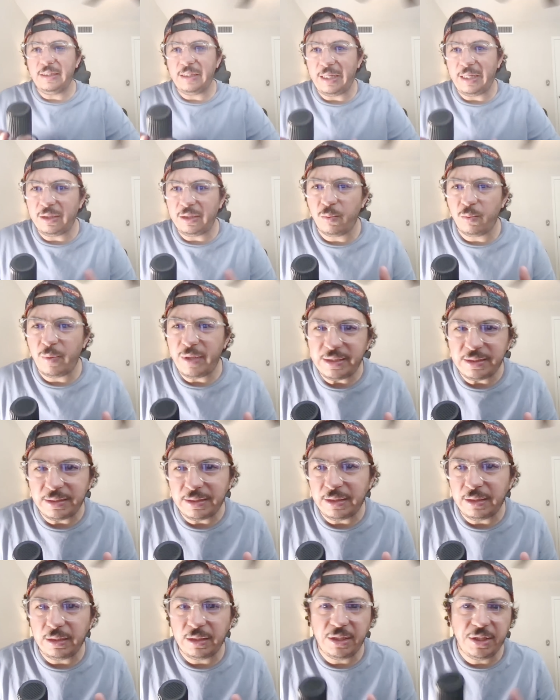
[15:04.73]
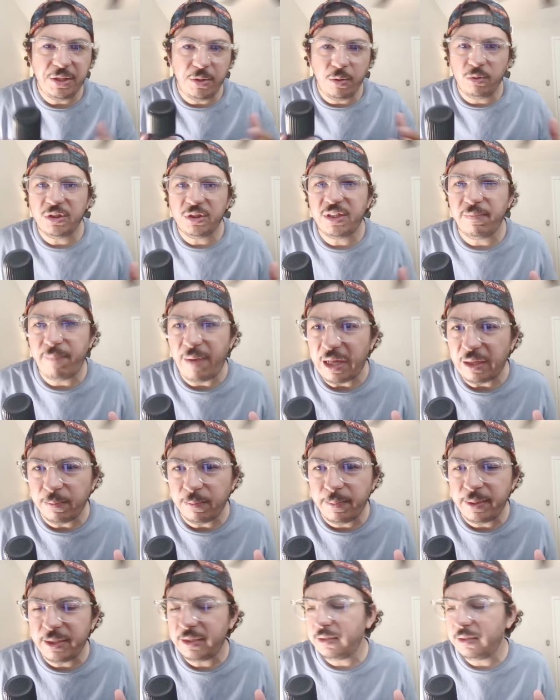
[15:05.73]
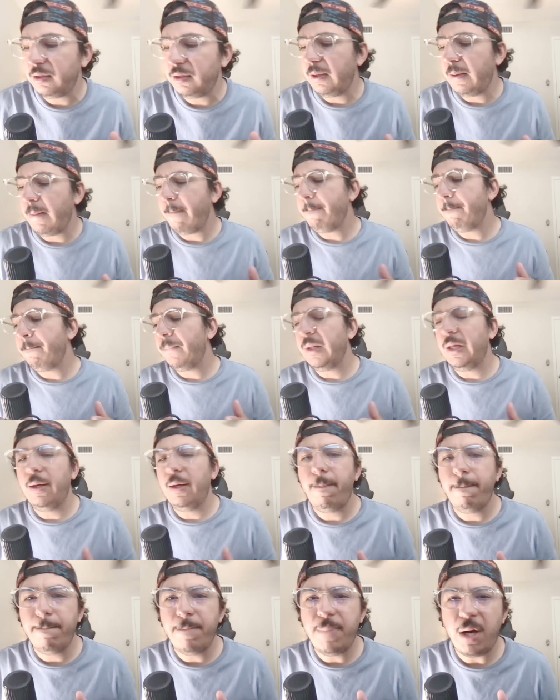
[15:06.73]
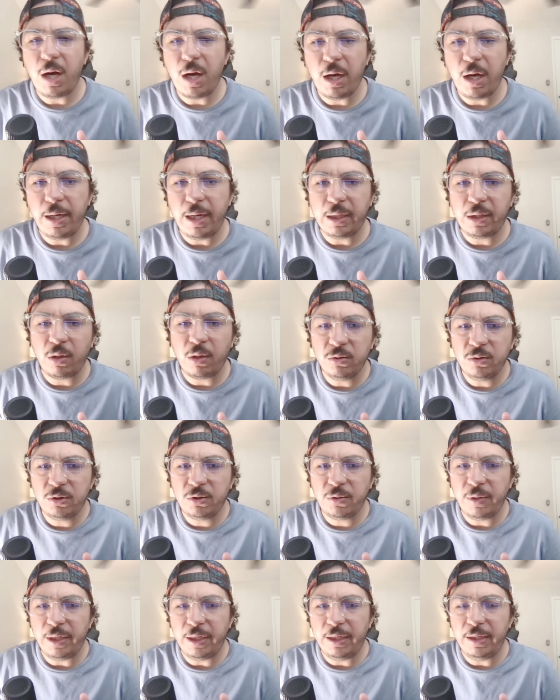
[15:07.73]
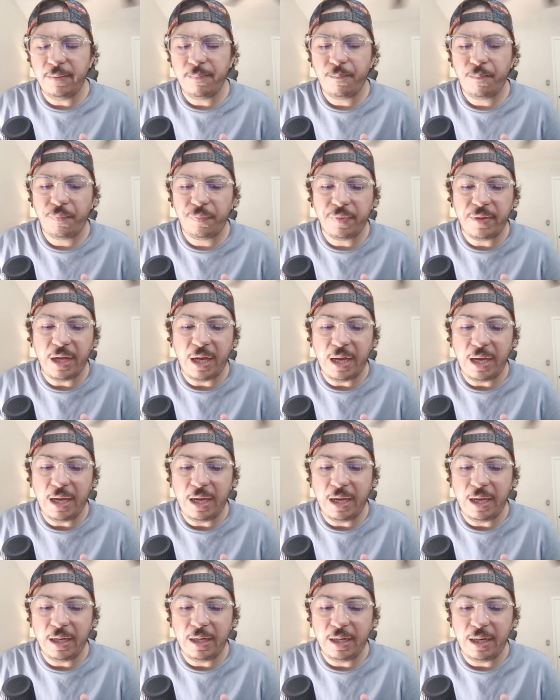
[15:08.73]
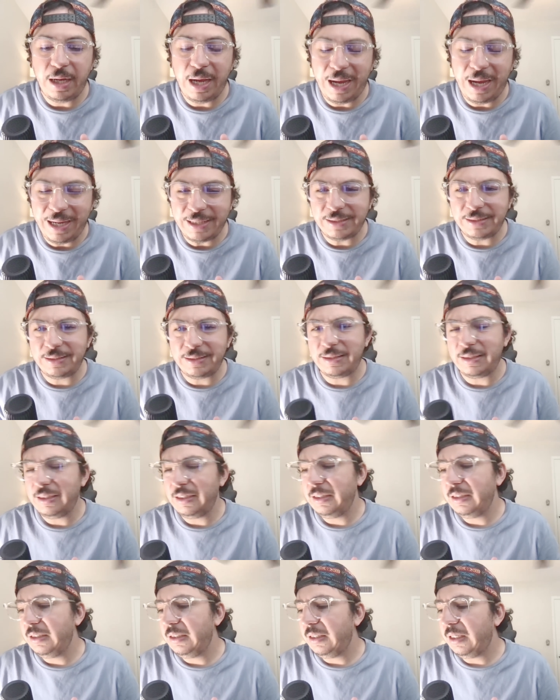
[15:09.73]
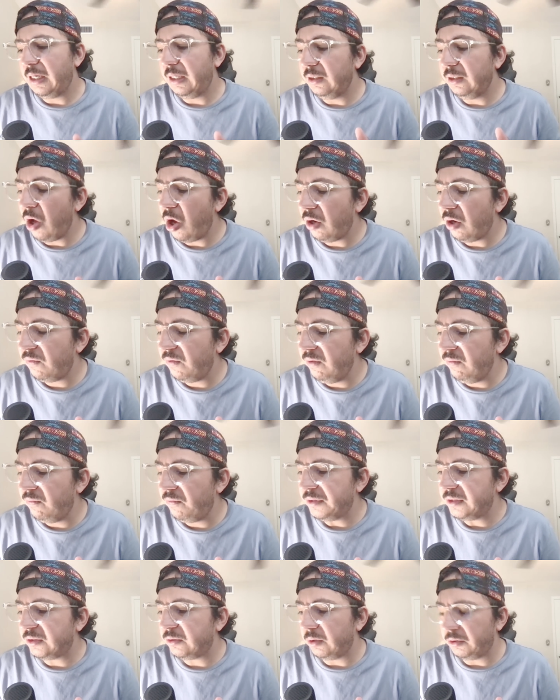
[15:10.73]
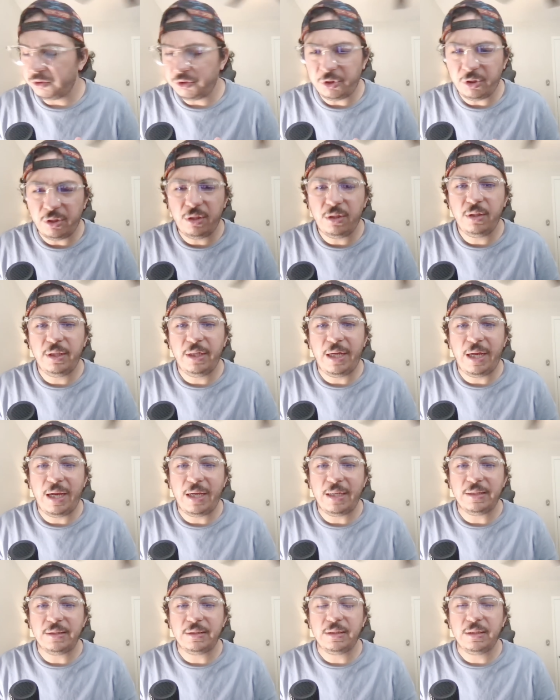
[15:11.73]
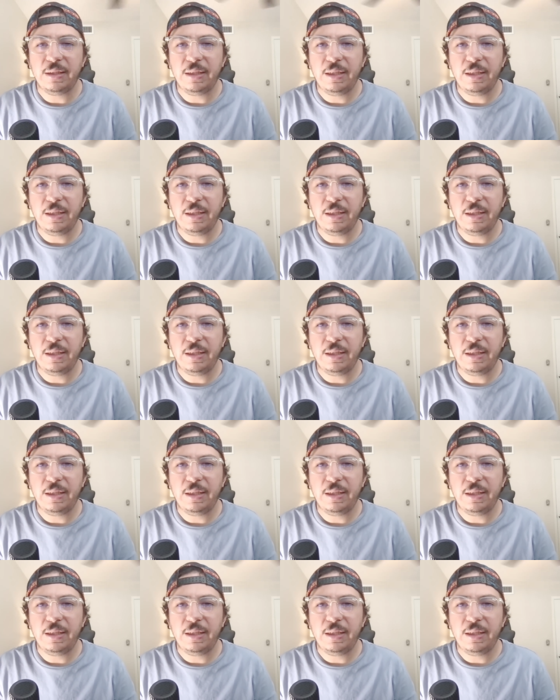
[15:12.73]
like recent huge development, but a country that has a lot of infrastructure, has